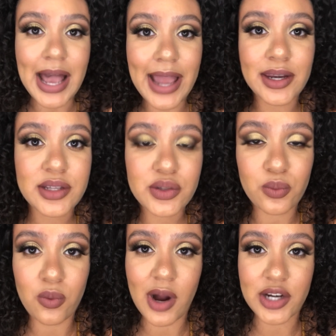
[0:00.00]
I just
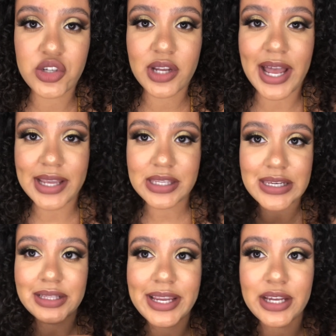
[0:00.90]
want you guys
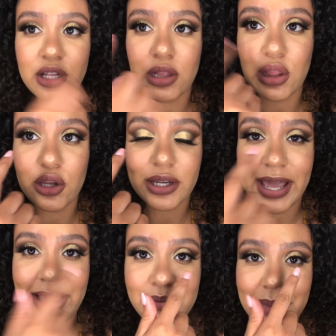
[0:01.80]
to like look
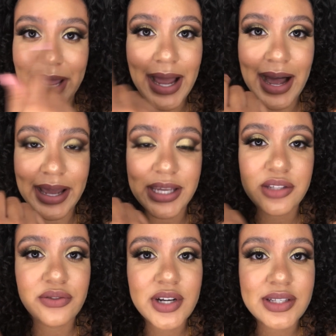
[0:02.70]
at my
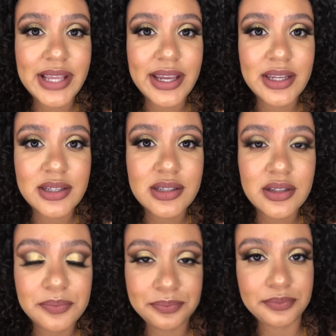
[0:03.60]
eyes for a second.
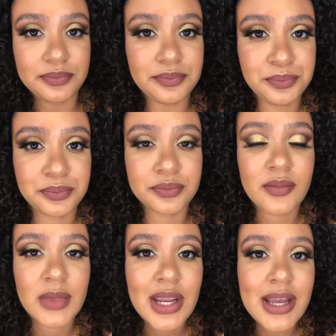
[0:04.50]

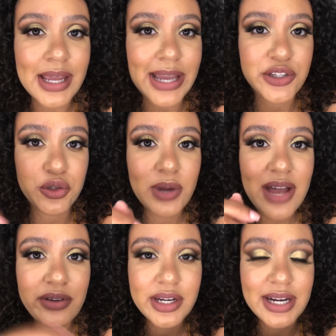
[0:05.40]
I do
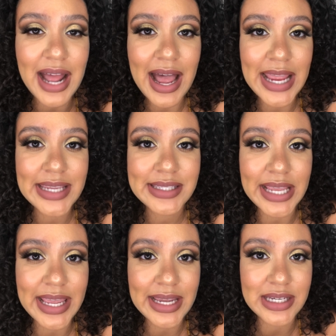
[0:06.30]
have hooded eyes,
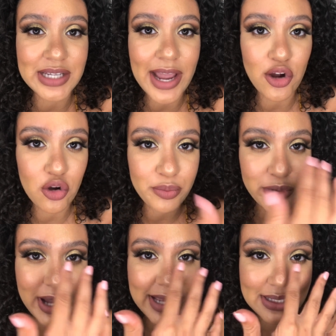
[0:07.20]
and I hope
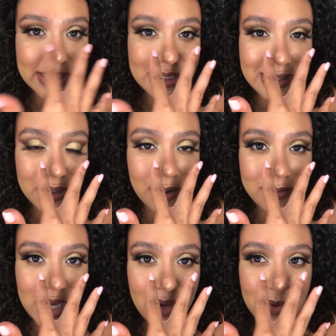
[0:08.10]
you guys can see what I'm
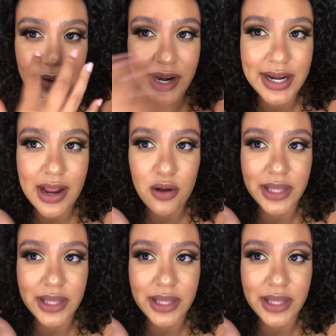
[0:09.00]
talking about right now.